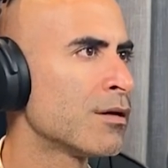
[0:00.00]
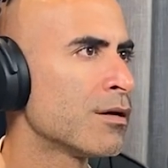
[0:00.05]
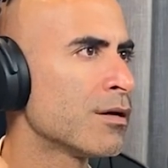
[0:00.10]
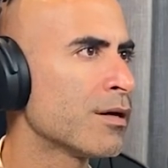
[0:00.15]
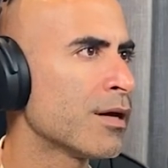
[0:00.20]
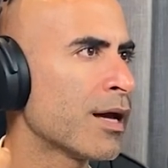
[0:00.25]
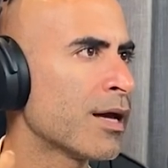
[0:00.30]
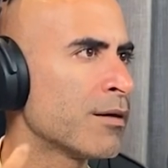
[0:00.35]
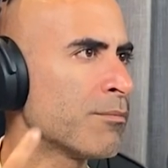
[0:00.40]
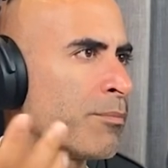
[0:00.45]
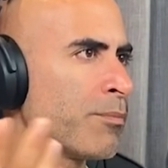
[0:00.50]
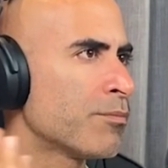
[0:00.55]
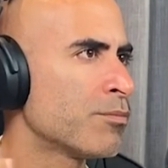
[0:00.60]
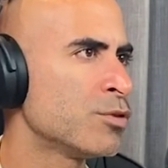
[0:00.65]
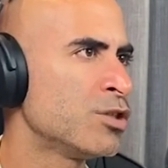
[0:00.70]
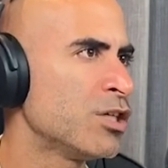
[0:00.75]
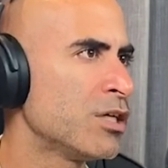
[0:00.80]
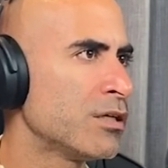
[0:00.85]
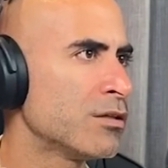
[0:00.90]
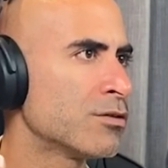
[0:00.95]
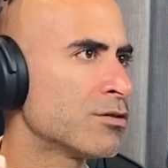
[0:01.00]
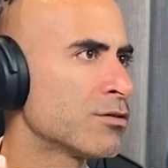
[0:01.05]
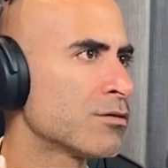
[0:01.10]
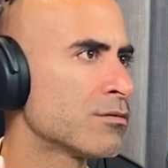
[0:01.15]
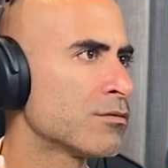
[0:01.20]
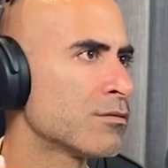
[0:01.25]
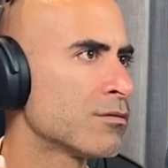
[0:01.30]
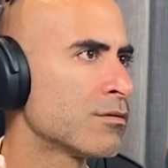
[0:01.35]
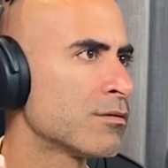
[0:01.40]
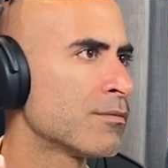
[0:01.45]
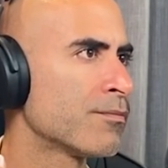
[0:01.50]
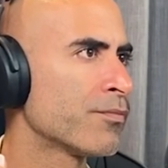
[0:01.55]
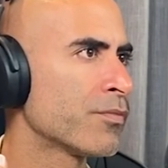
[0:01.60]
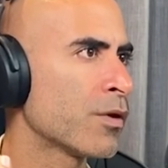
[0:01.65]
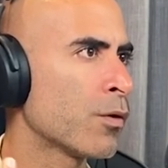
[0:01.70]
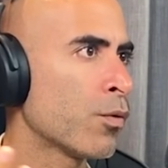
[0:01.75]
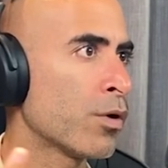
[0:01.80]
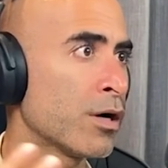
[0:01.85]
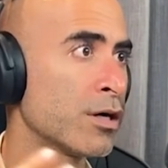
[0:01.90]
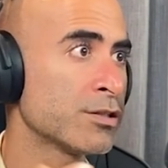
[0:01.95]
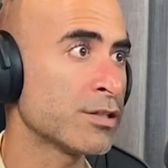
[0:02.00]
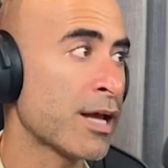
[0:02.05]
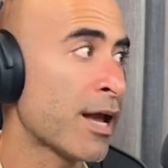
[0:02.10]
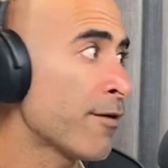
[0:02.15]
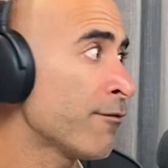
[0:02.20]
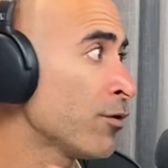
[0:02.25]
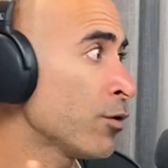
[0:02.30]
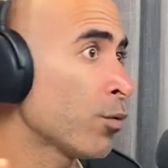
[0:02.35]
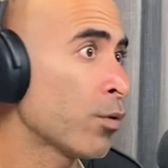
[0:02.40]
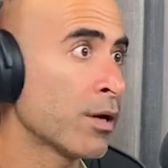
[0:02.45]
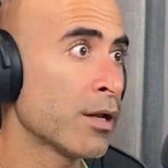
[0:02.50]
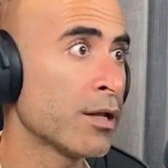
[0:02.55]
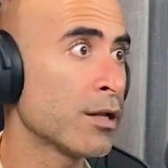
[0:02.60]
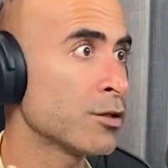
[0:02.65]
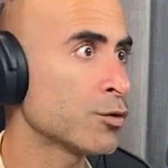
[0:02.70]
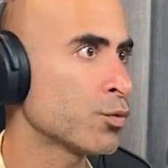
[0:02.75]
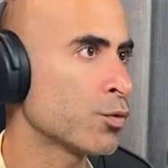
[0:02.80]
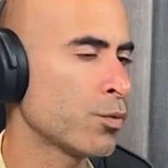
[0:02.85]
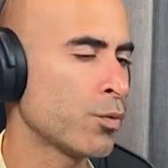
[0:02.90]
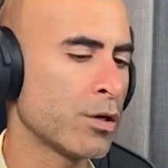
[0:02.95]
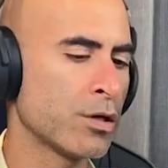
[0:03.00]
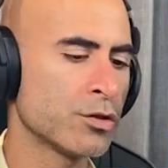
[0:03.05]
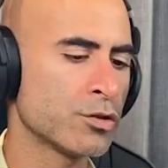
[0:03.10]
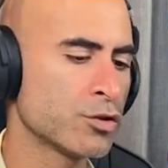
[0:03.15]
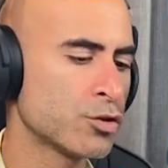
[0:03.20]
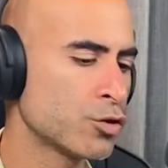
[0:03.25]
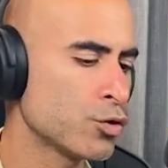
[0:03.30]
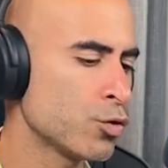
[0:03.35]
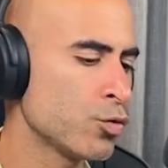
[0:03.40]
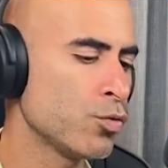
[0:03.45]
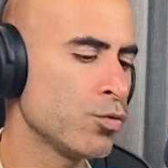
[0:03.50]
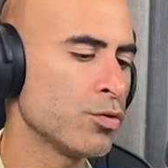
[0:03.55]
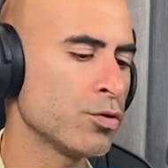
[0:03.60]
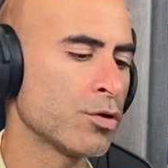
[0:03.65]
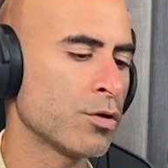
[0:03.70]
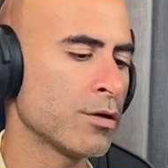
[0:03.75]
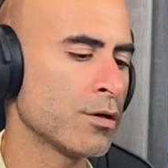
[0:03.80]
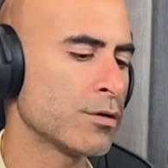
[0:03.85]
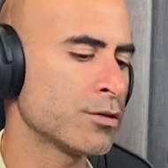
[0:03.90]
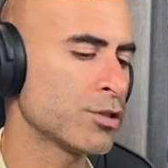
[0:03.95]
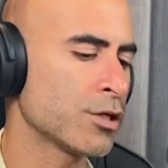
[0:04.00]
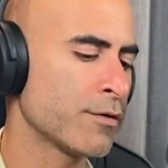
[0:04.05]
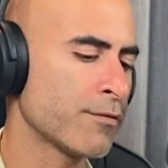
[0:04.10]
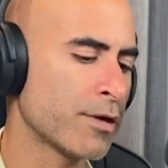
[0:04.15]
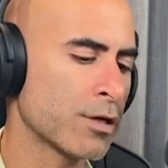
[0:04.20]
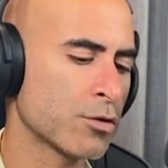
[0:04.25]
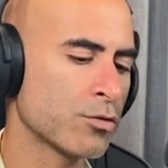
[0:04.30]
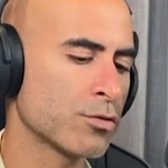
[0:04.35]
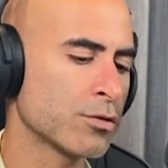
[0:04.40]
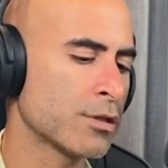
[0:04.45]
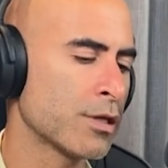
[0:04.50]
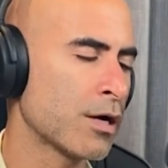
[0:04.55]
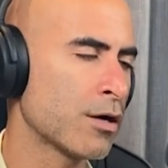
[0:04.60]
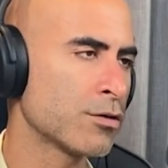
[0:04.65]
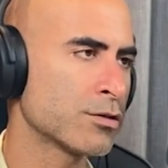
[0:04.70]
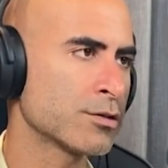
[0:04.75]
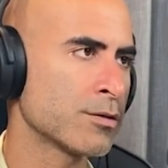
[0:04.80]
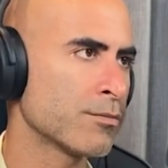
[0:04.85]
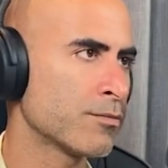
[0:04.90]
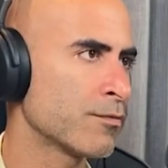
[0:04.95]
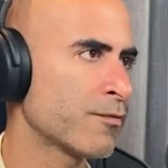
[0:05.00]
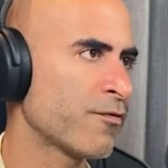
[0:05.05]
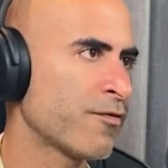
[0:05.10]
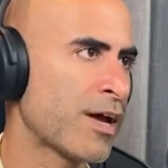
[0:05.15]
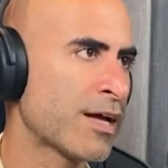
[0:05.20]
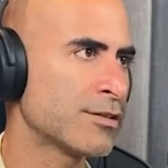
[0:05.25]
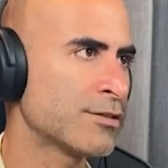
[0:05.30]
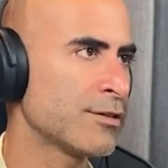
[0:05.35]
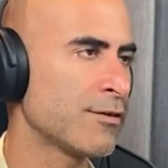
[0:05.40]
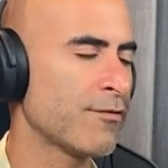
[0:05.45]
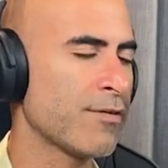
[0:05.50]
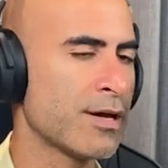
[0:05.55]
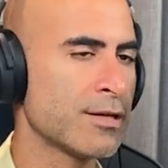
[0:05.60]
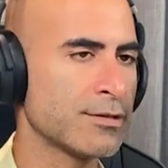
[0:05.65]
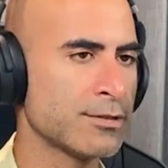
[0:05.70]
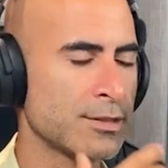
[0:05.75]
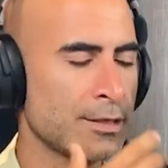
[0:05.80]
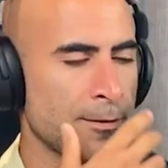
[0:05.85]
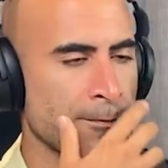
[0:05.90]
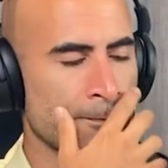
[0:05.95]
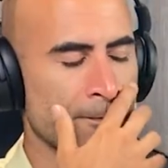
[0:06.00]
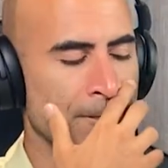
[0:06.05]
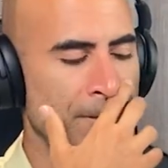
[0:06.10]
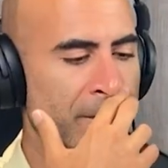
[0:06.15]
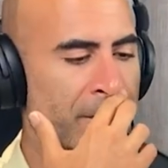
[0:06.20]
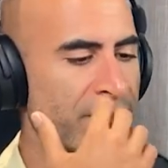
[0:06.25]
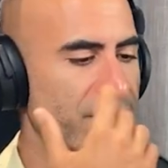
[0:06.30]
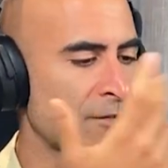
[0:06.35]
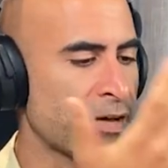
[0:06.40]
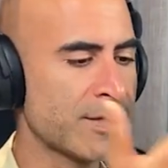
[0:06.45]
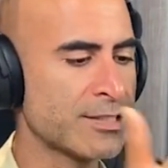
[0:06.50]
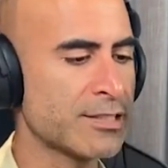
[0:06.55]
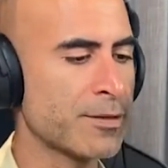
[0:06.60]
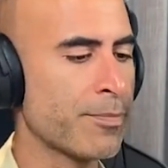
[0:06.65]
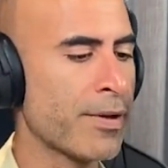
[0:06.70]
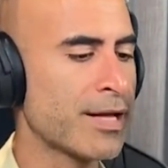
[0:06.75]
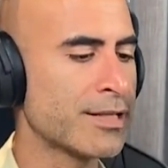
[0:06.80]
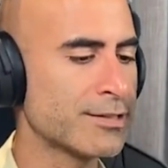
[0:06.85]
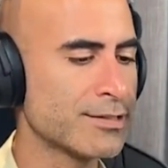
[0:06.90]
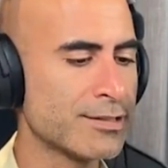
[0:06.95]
and jeans, whereas everyone else would wear a suit or a shalwar kurta or some fancy, fancy, fancy, fancy